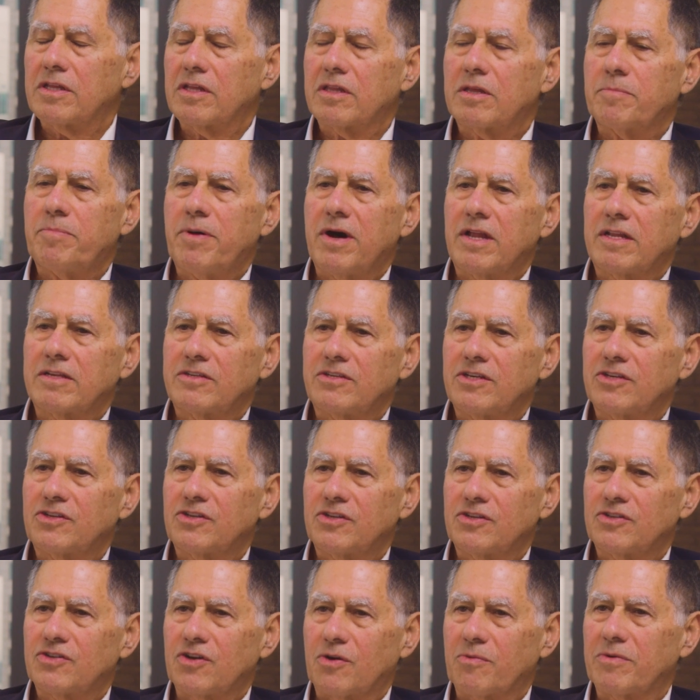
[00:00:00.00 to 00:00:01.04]
that the
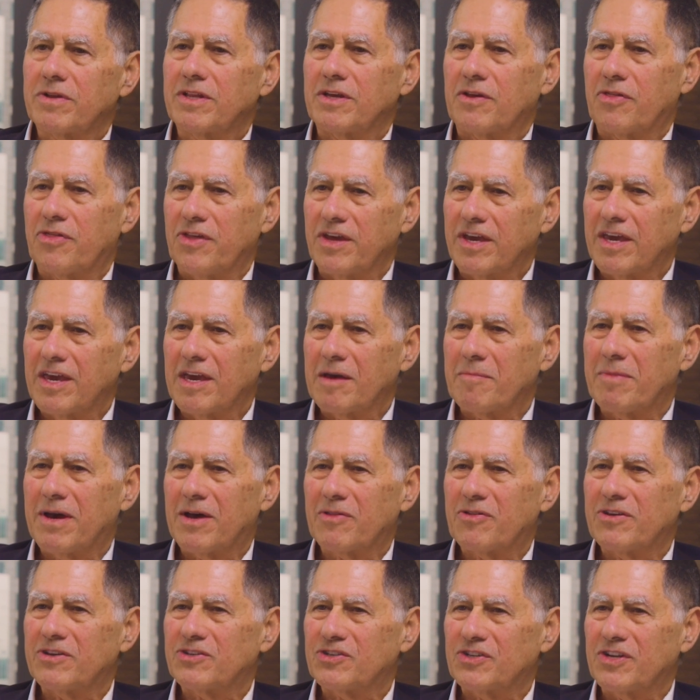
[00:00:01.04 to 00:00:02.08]
politicians are really thinking
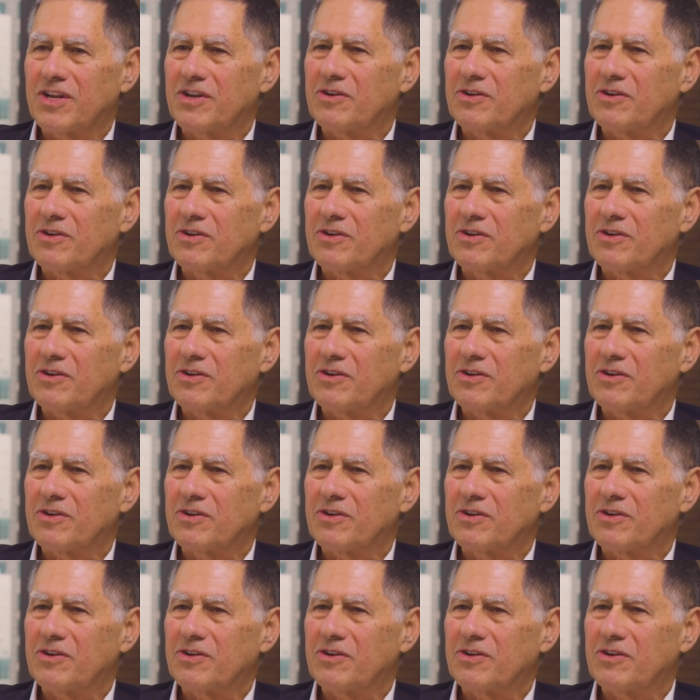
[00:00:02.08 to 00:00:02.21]
about this and